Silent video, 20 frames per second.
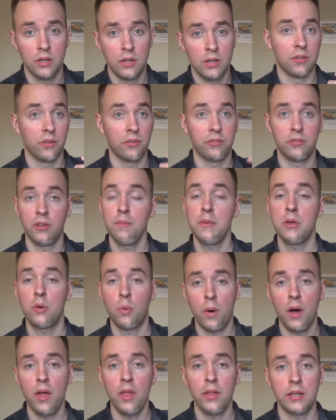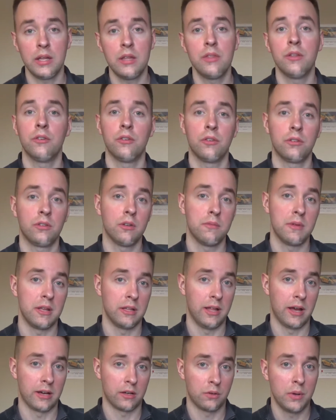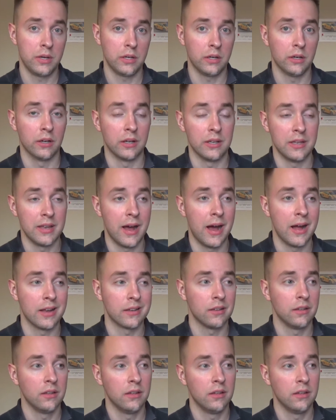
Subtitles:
They'll still be quality, they're just gonna be a lot quicker and not